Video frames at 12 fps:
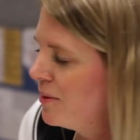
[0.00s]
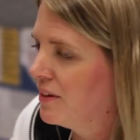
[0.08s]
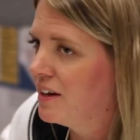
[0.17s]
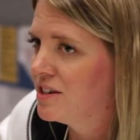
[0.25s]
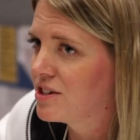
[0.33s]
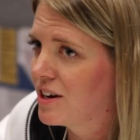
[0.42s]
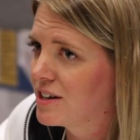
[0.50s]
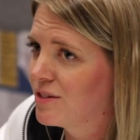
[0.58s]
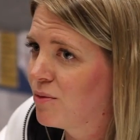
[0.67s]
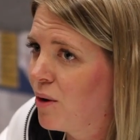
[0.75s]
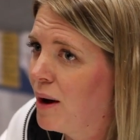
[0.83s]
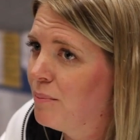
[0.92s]
on the
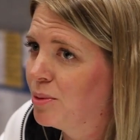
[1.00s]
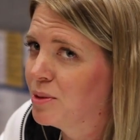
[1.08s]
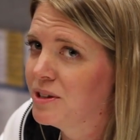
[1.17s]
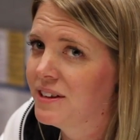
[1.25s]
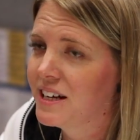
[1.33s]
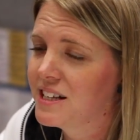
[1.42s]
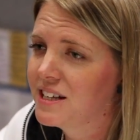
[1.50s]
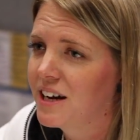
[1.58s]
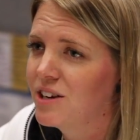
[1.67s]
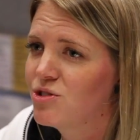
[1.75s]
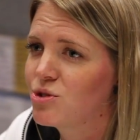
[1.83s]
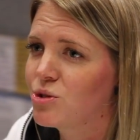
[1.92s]
interactive whiteboard, and they
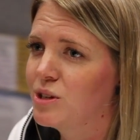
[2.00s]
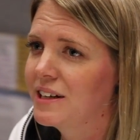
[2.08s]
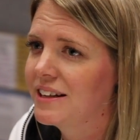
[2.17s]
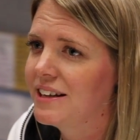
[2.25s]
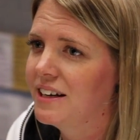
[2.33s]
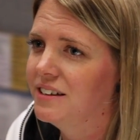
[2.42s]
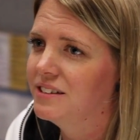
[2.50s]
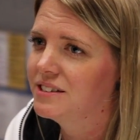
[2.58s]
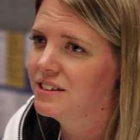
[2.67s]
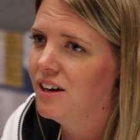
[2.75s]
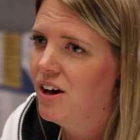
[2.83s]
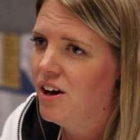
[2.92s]
started drawing
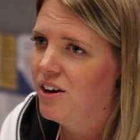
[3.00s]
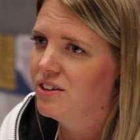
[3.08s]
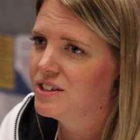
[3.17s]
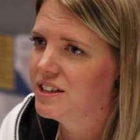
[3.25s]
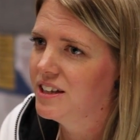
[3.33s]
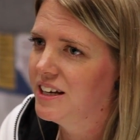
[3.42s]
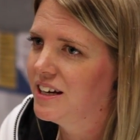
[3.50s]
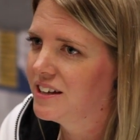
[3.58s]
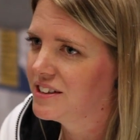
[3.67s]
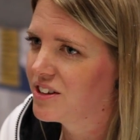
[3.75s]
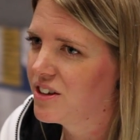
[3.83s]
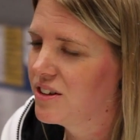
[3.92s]
things onto
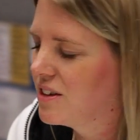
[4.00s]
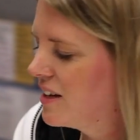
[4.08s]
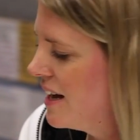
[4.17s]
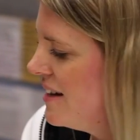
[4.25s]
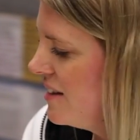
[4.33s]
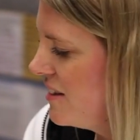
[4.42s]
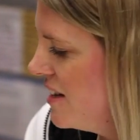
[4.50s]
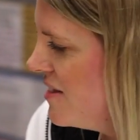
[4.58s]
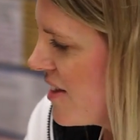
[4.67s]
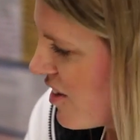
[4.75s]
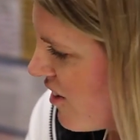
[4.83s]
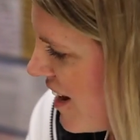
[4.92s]
there, so, and
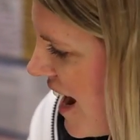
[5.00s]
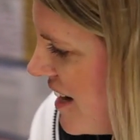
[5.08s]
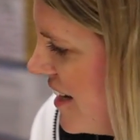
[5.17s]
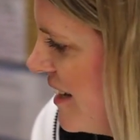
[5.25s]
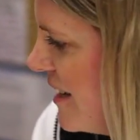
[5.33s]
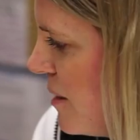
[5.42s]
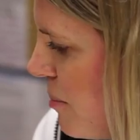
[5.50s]
then the creating and the